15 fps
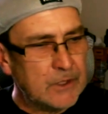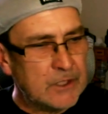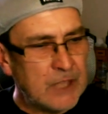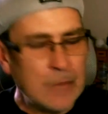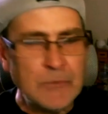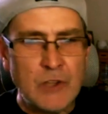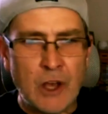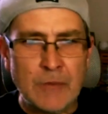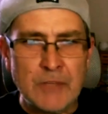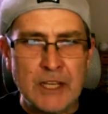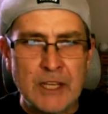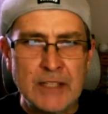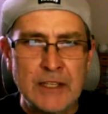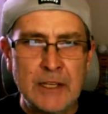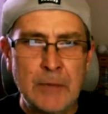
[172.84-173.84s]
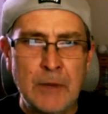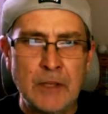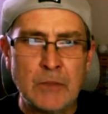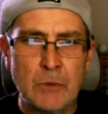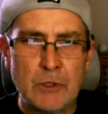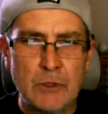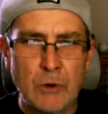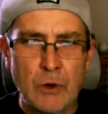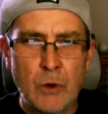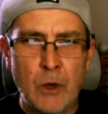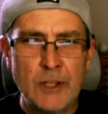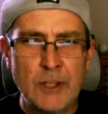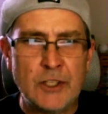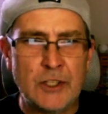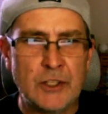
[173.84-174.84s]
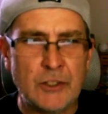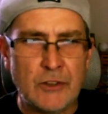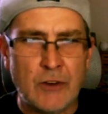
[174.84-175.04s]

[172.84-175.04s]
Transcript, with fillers: sometimes it is. It depends what sort of questions